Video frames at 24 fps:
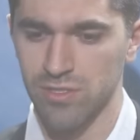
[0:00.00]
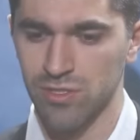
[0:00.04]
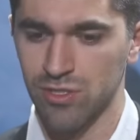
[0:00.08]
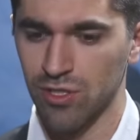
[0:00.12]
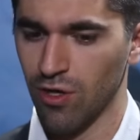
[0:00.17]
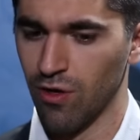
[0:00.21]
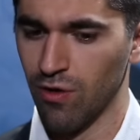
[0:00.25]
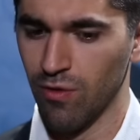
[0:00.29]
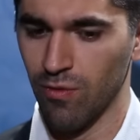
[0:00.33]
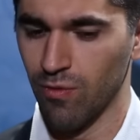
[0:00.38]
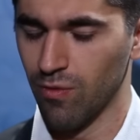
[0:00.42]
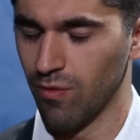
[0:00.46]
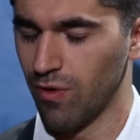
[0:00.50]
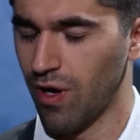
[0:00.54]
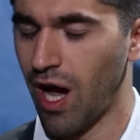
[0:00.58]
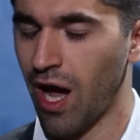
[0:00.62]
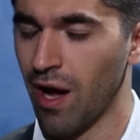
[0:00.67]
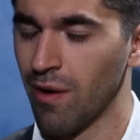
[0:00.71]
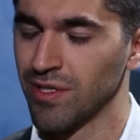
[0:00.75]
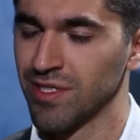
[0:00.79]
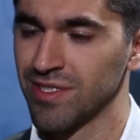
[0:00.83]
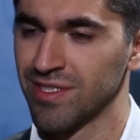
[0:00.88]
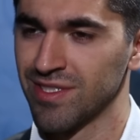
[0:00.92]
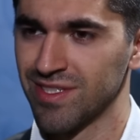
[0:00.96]
So
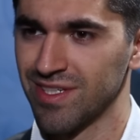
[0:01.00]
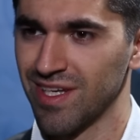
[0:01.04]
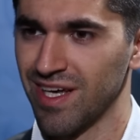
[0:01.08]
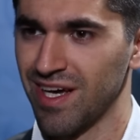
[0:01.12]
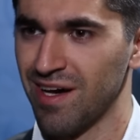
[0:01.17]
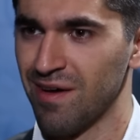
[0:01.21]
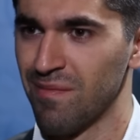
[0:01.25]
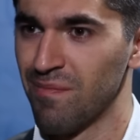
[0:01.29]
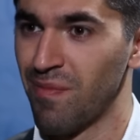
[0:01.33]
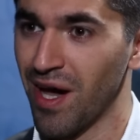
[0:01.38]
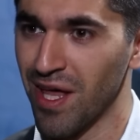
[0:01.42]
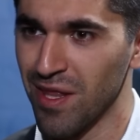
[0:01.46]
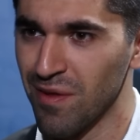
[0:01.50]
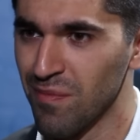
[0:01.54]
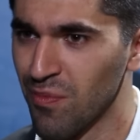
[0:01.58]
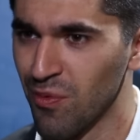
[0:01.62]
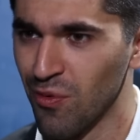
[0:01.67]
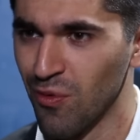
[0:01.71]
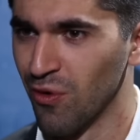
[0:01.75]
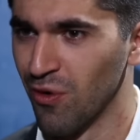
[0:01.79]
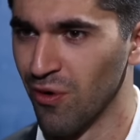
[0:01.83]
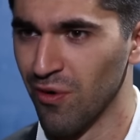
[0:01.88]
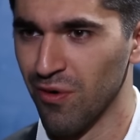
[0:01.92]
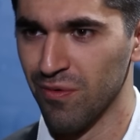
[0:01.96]
I was by the
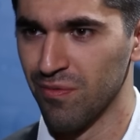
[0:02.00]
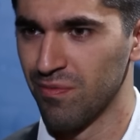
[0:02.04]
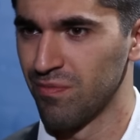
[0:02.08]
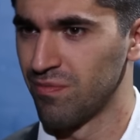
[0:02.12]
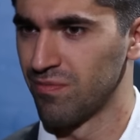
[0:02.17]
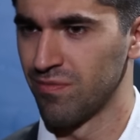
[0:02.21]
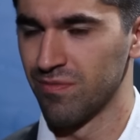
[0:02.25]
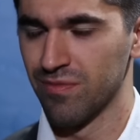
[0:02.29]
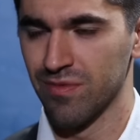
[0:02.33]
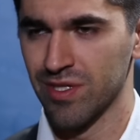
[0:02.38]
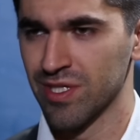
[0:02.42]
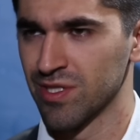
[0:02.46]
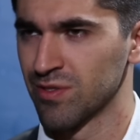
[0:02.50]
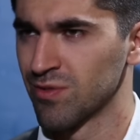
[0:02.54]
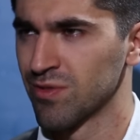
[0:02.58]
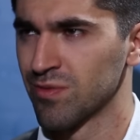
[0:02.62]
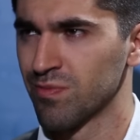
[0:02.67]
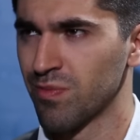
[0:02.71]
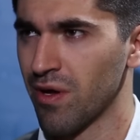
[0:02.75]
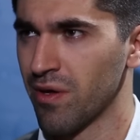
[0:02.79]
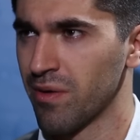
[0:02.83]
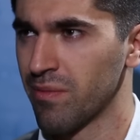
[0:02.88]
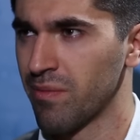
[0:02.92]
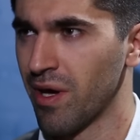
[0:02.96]
pool. This
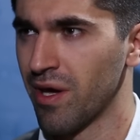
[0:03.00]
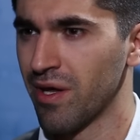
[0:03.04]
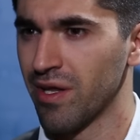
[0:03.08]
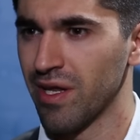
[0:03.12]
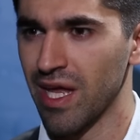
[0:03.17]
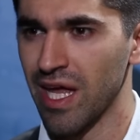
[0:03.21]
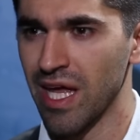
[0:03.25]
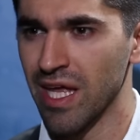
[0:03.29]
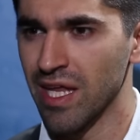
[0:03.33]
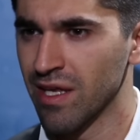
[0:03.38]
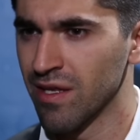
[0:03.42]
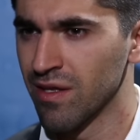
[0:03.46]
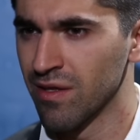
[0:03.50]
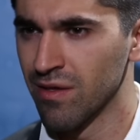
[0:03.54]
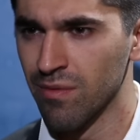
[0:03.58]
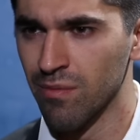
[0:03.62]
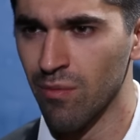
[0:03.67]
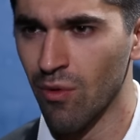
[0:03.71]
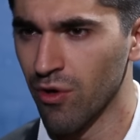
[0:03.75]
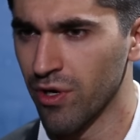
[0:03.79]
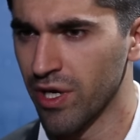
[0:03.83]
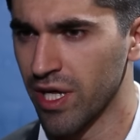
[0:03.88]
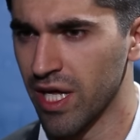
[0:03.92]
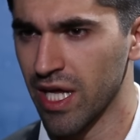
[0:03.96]
was probably about 8 in
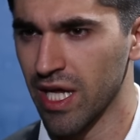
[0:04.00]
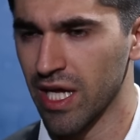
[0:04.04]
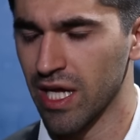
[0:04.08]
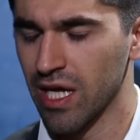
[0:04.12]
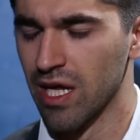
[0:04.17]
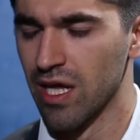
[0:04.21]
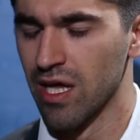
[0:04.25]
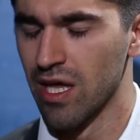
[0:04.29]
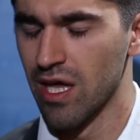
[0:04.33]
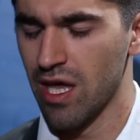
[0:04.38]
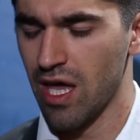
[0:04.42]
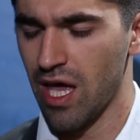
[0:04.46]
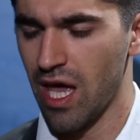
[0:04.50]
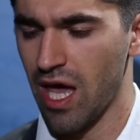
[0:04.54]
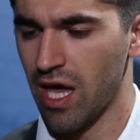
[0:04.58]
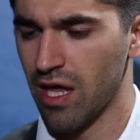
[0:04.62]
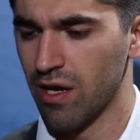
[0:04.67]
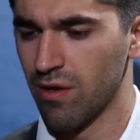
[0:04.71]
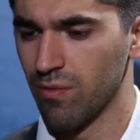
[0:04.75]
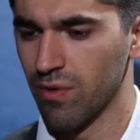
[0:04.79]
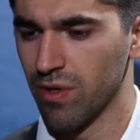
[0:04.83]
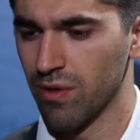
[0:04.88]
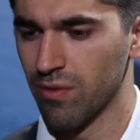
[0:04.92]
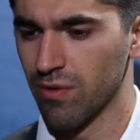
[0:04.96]
the morning,
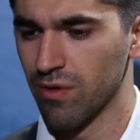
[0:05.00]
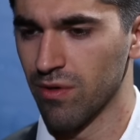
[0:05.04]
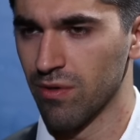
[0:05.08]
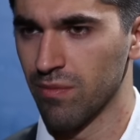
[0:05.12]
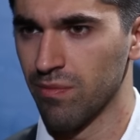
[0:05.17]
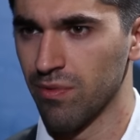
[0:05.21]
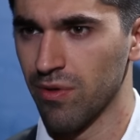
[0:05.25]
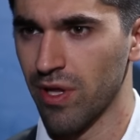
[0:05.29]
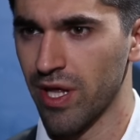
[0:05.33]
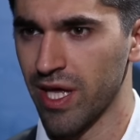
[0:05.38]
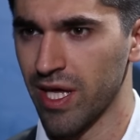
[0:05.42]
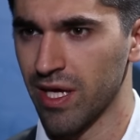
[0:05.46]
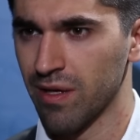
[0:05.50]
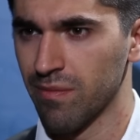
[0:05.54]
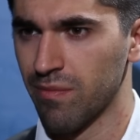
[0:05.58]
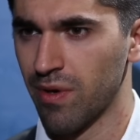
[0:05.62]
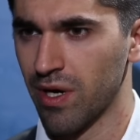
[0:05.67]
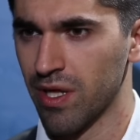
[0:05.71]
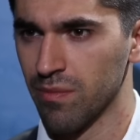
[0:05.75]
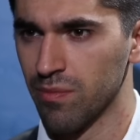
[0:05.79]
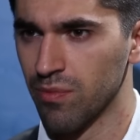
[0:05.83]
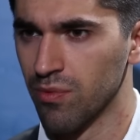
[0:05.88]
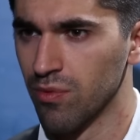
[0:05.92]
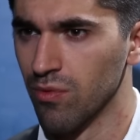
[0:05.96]
and we were playing
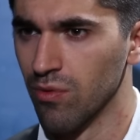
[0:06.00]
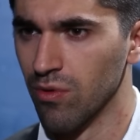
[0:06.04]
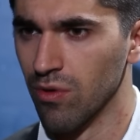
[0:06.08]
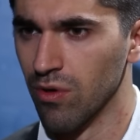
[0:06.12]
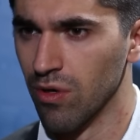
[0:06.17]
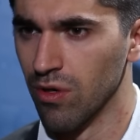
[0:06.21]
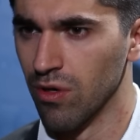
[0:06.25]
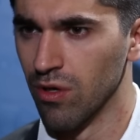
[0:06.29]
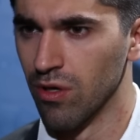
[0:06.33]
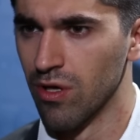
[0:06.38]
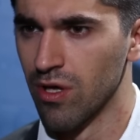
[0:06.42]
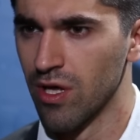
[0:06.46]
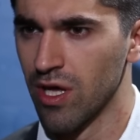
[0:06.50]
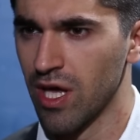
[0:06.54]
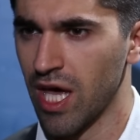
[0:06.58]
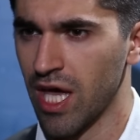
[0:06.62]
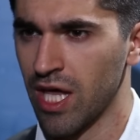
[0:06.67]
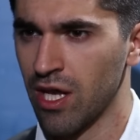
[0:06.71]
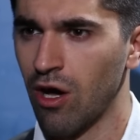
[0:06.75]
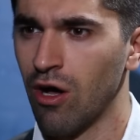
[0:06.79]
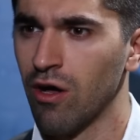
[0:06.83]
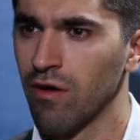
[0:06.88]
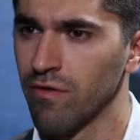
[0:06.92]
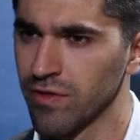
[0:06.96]
by the pool.
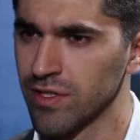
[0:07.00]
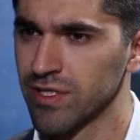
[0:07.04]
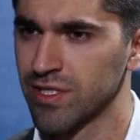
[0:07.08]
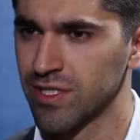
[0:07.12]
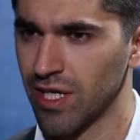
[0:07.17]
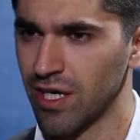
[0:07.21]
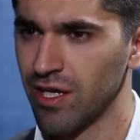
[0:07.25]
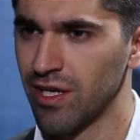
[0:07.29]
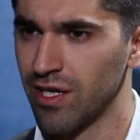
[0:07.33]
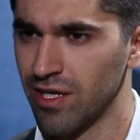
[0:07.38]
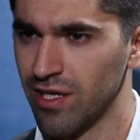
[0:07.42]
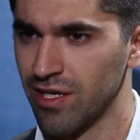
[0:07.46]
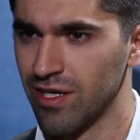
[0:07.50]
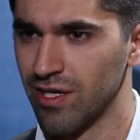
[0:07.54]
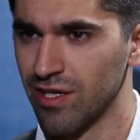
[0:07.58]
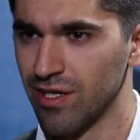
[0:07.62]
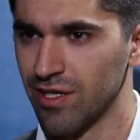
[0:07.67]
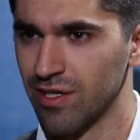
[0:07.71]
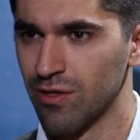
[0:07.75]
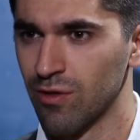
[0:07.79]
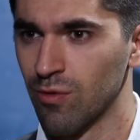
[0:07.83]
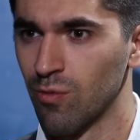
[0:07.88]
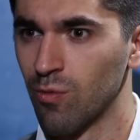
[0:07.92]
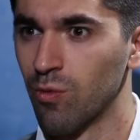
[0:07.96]
And all of a
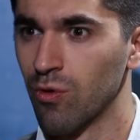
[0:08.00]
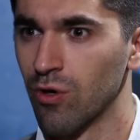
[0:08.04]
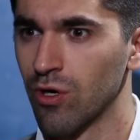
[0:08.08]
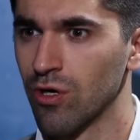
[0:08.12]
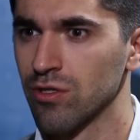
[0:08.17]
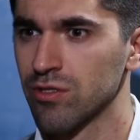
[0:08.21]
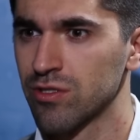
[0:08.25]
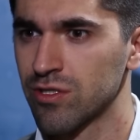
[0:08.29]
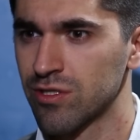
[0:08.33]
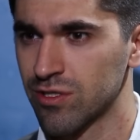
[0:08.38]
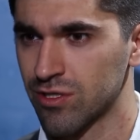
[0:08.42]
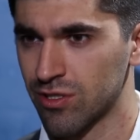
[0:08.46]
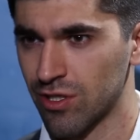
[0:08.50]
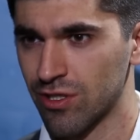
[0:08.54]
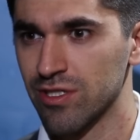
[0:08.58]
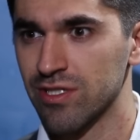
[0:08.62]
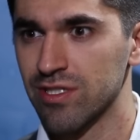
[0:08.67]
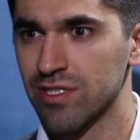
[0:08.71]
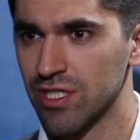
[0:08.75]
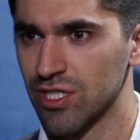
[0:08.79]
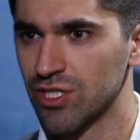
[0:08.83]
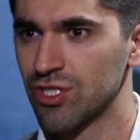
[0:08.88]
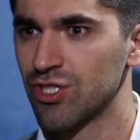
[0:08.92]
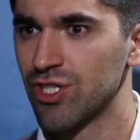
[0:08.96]
sudden, the world
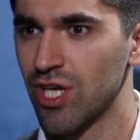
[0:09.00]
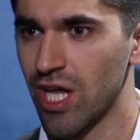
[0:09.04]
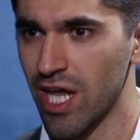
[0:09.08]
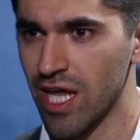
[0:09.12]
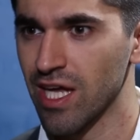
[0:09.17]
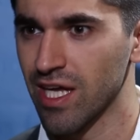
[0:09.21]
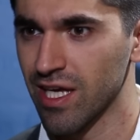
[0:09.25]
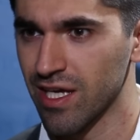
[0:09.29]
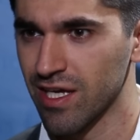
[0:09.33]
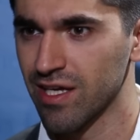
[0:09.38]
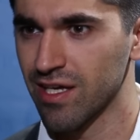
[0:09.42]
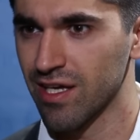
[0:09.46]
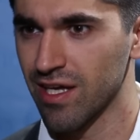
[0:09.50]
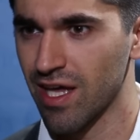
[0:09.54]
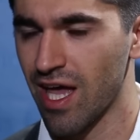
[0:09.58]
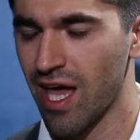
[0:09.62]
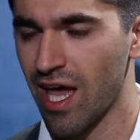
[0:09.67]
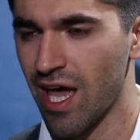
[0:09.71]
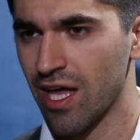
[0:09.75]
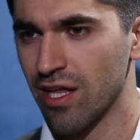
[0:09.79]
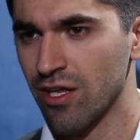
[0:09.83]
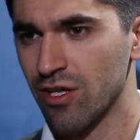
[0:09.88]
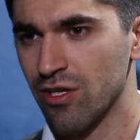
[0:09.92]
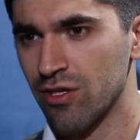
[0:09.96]
starts to shake,
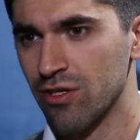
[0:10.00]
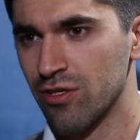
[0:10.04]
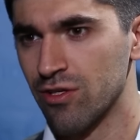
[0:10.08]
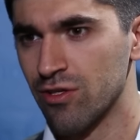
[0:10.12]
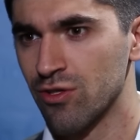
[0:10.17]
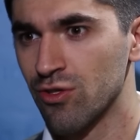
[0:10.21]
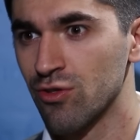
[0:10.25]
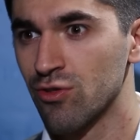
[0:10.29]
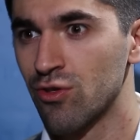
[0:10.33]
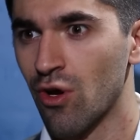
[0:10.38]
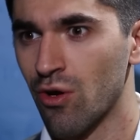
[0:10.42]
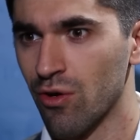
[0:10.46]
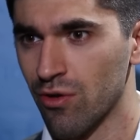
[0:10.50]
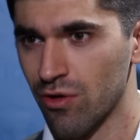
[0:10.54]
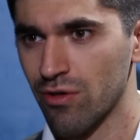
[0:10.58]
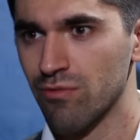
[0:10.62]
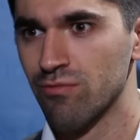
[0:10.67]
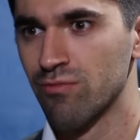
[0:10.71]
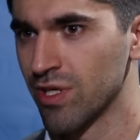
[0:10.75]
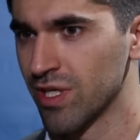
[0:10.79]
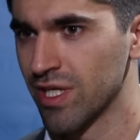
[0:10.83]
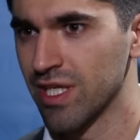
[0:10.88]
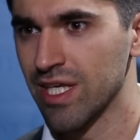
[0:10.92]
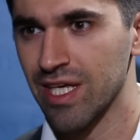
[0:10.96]
and you don't
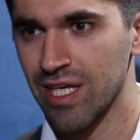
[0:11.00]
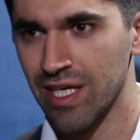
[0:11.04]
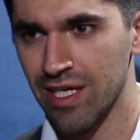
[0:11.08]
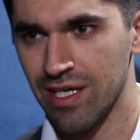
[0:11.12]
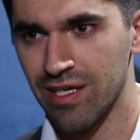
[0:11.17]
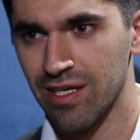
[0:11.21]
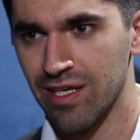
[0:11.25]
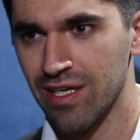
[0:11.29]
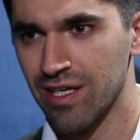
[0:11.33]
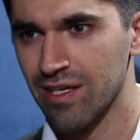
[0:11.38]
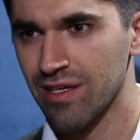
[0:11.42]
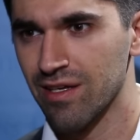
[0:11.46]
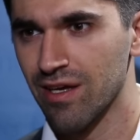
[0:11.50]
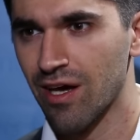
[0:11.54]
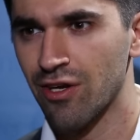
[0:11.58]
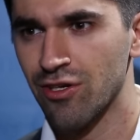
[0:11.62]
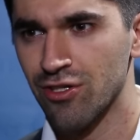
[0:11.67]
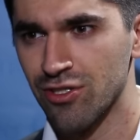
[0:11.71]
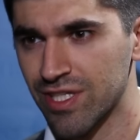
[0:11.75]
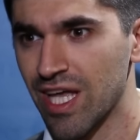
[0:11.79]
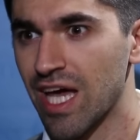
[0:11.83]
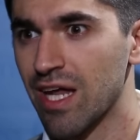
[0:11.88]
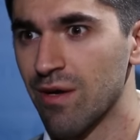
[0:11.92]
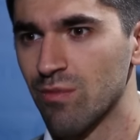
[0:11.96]
really
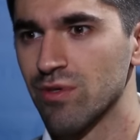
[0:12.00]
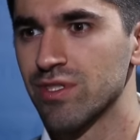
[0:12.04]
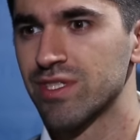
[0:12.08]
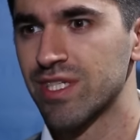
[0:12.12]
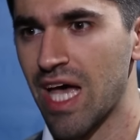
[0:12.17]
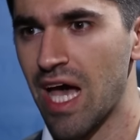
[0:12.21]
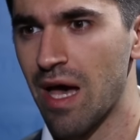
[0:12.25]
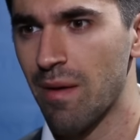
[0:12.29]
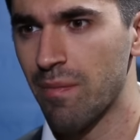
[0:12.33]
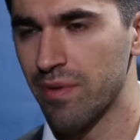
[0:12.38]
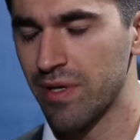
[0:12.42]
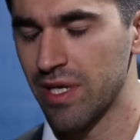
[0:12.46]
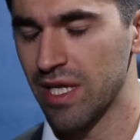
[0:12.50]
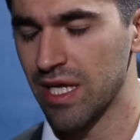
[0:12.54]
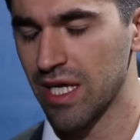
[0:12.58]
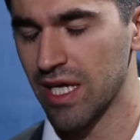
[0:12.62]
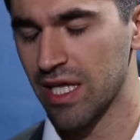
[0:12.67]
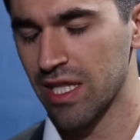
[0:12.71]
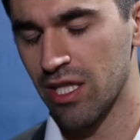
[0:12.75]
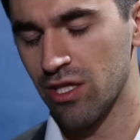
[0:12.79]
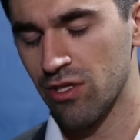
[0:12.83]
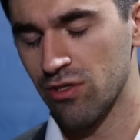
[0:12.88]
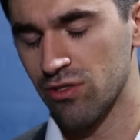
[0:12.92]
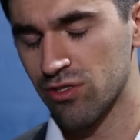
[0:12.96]
understand what's
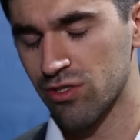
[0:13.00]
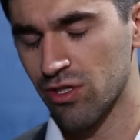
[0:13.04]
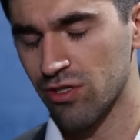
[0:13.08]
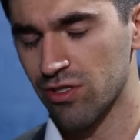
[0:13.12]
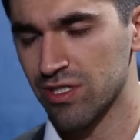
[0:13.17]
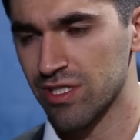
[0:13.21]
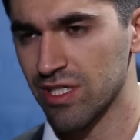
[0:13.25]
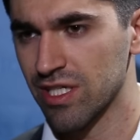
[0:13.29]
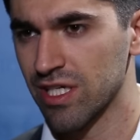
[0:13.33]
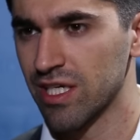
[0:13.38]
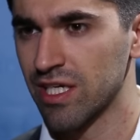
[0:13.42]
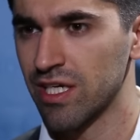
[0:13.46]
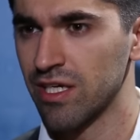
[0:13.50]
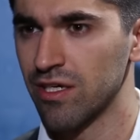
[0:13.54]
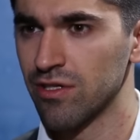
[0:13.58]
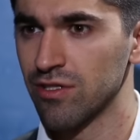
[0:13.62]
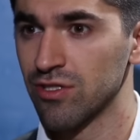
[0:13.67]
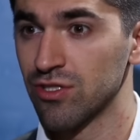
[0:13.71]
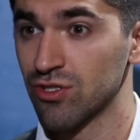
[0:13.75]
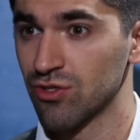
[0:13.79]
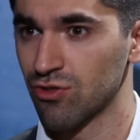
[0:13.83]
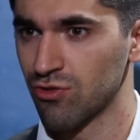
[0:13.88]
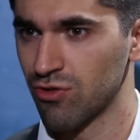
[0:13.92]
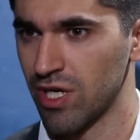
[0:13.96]
happening. And then you start to
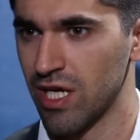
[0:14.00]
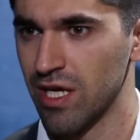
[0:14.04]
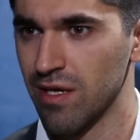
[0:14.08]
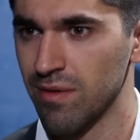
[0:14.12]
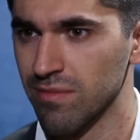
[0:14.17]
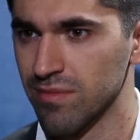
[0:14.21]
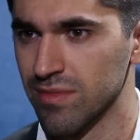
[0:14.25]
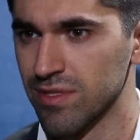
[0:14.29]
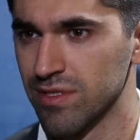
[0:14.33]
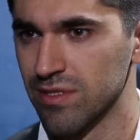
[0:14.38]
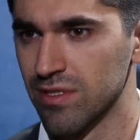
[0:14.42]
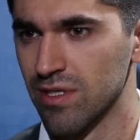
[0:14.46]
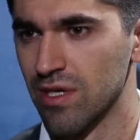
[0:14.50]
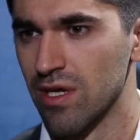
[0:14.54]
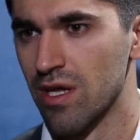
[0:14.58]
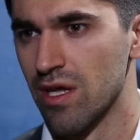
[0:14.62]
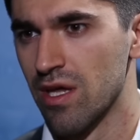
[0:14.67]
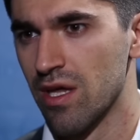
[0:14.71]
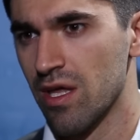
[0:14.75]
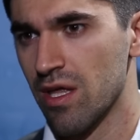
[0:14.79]
hear screams.